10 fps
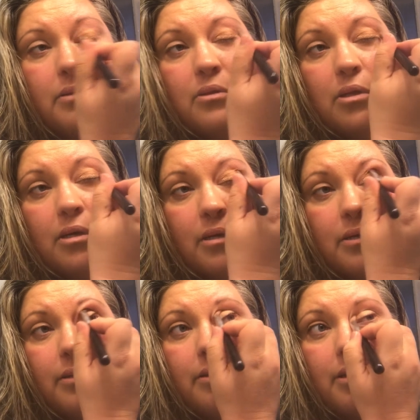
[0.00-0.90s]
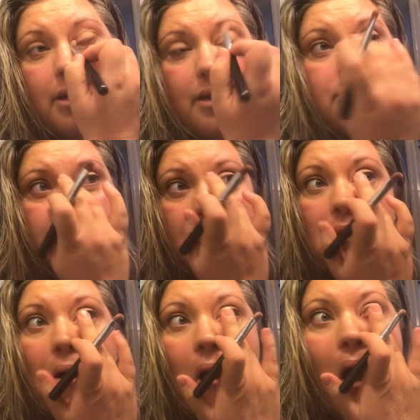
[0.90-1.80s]
look that I
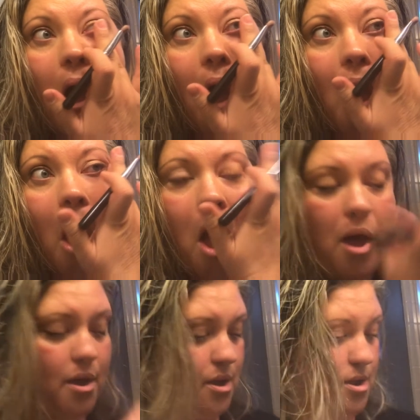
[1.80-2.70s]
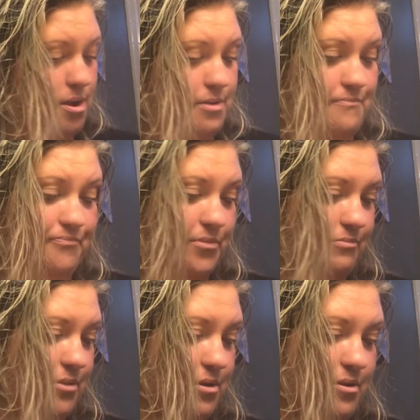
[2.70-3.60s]
do. I'm
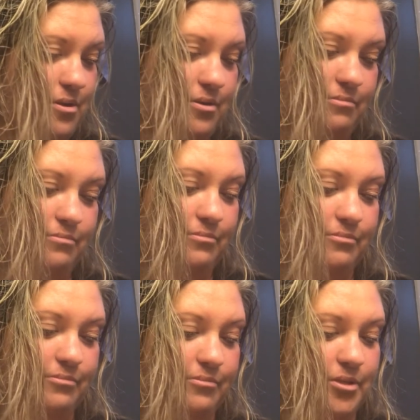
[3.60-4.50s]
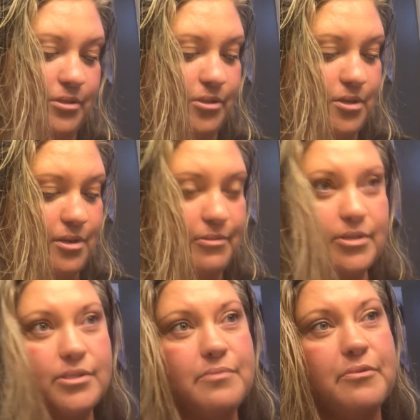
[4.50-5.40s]
not trying to be
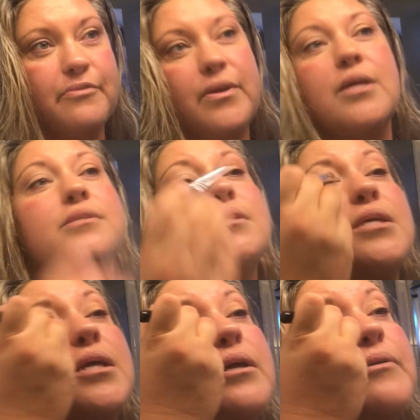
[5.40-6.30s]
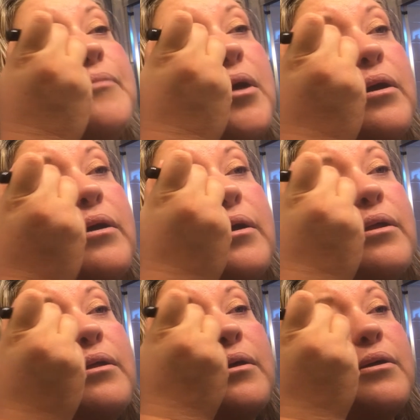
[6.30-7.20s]
super fancy. I'm not
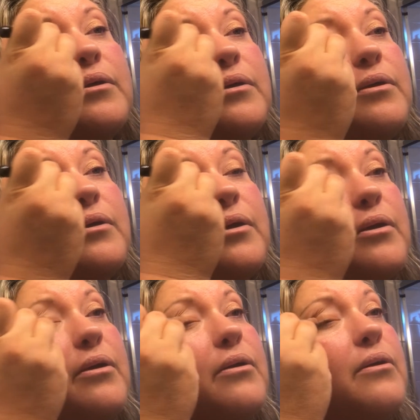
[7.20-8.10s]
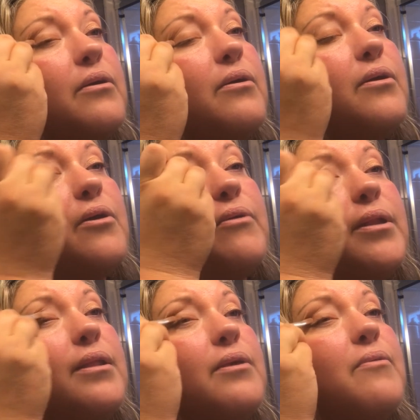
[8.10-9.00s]

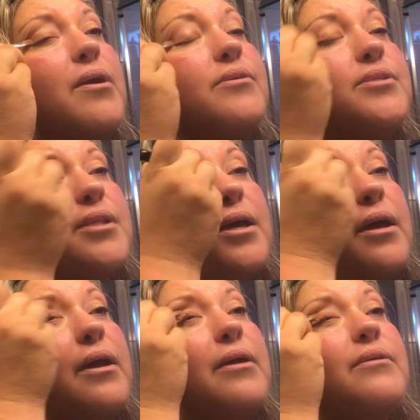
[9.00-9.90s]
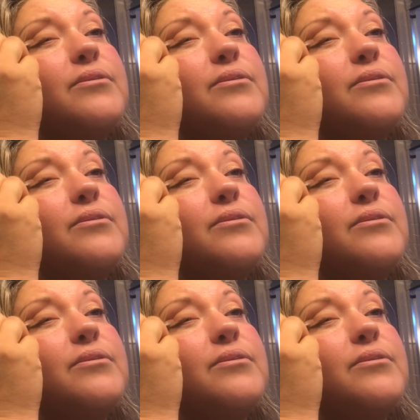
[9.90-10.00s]
going anywhere tonight.